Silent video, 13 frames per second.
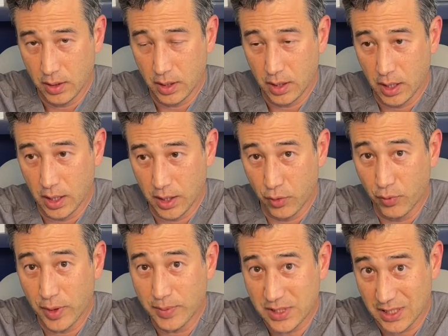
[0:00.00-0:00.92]

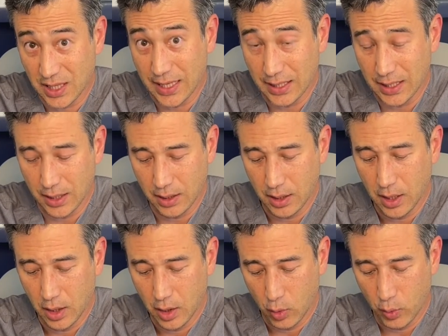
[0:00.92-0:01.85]
ribs slightly,
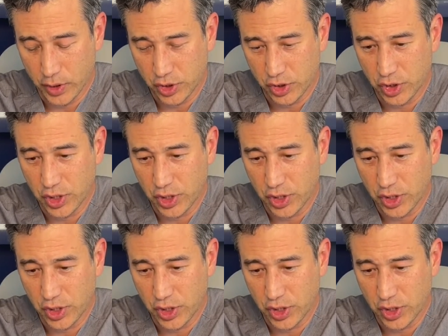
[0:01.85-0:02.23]
which